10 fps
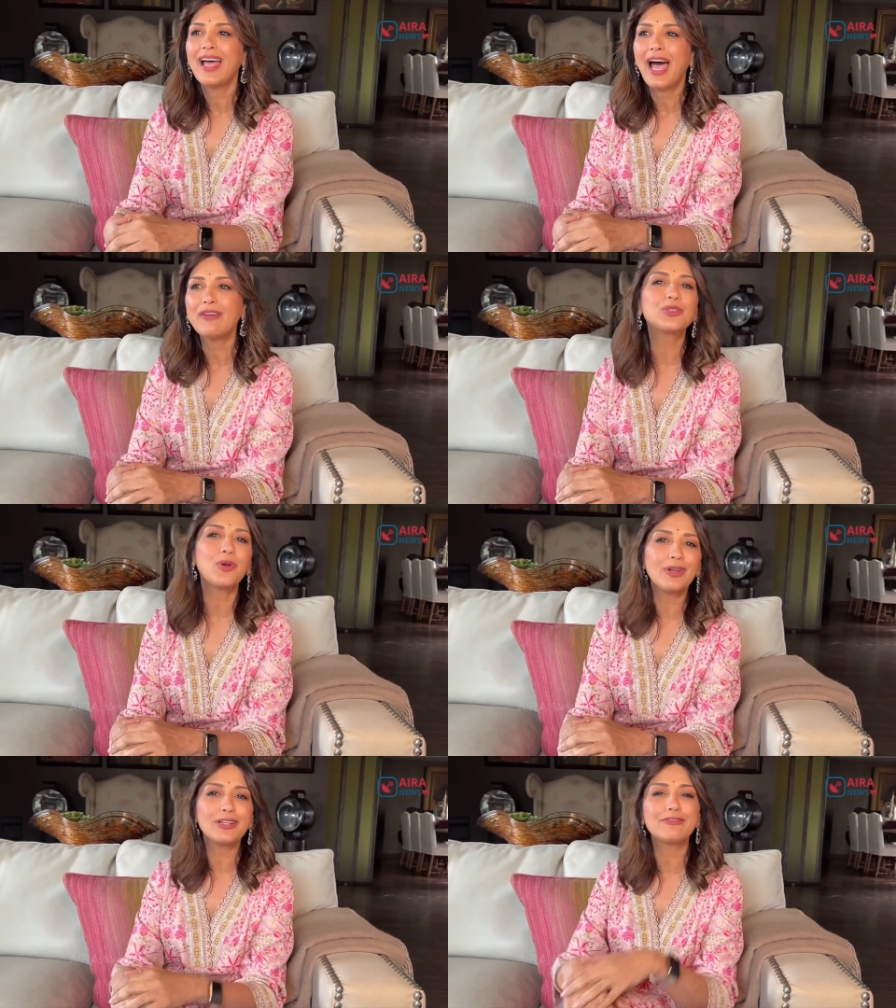I would
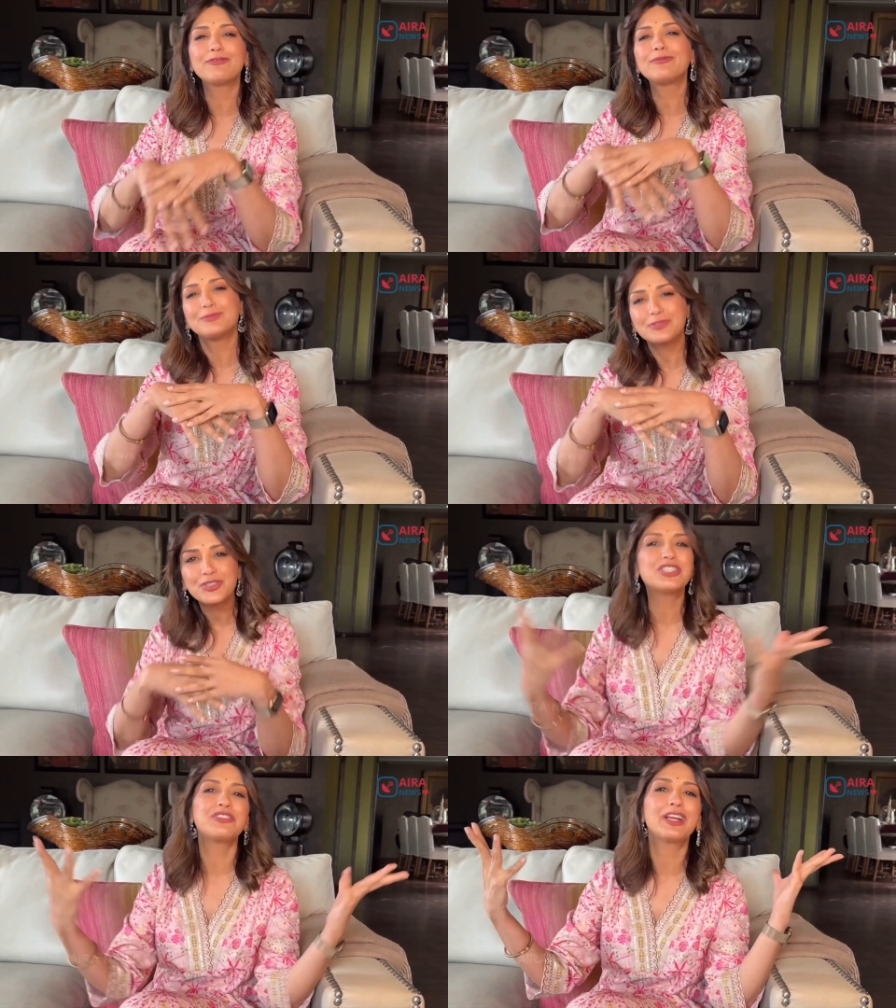call it
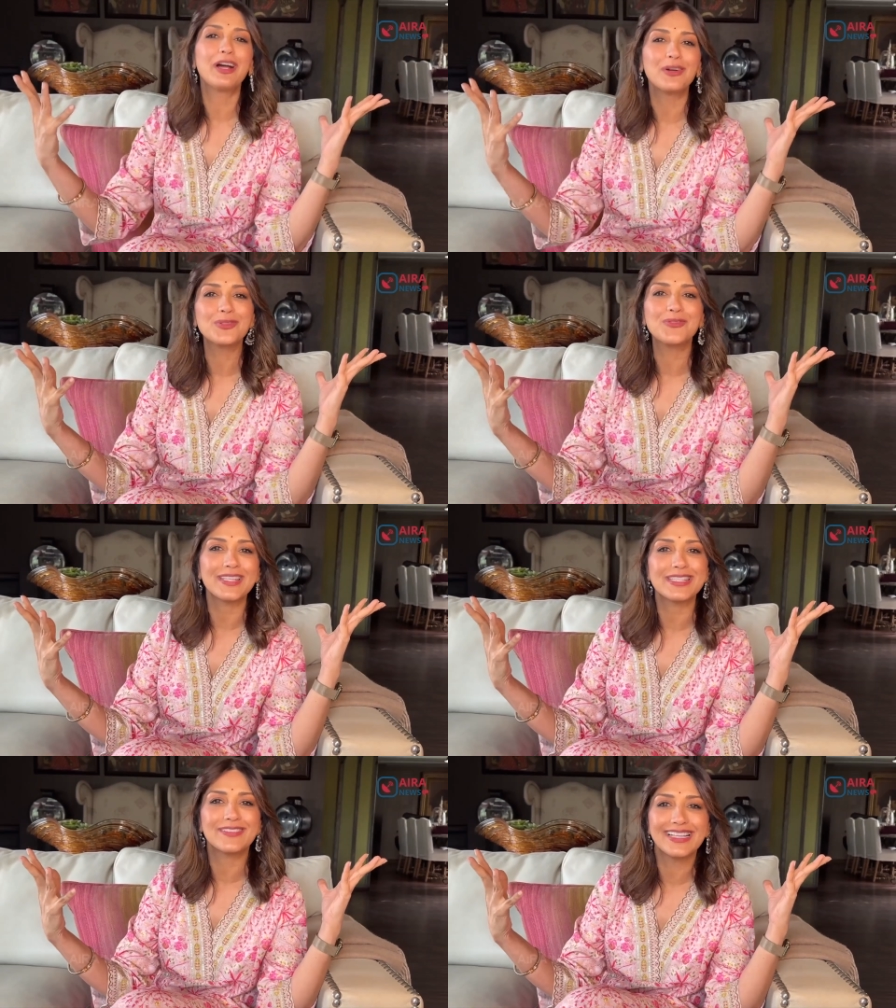Chiranjeevi Garu's
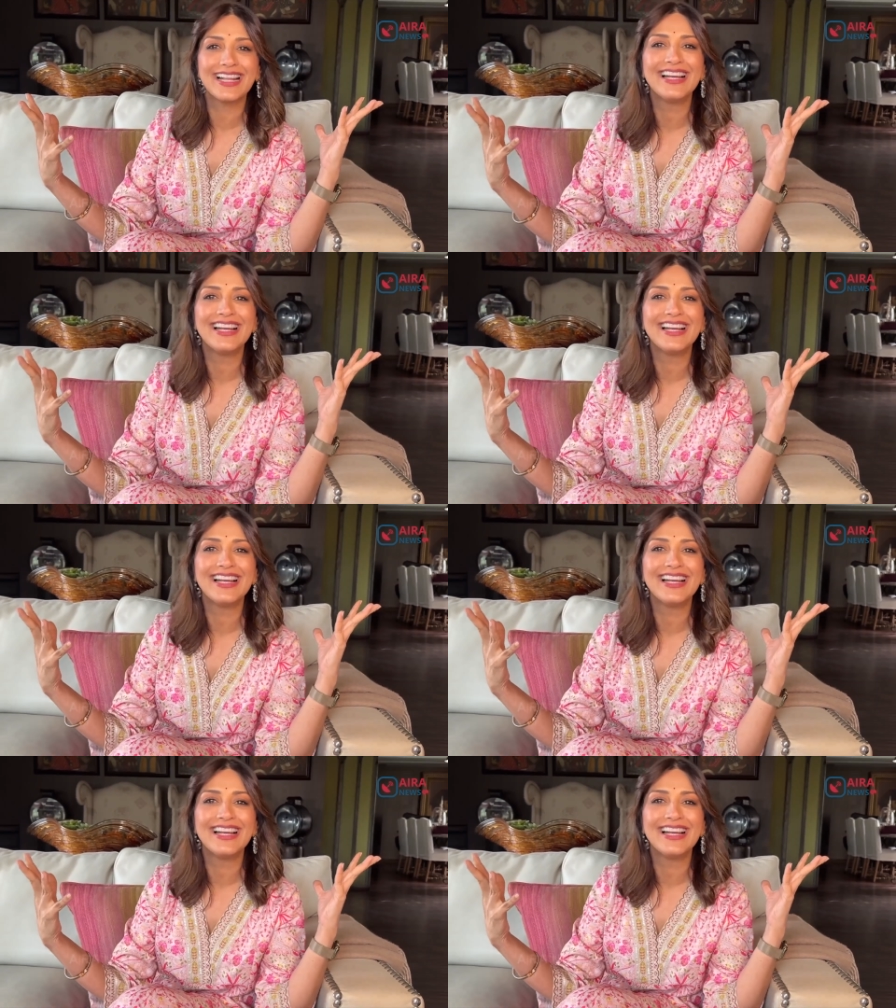festival.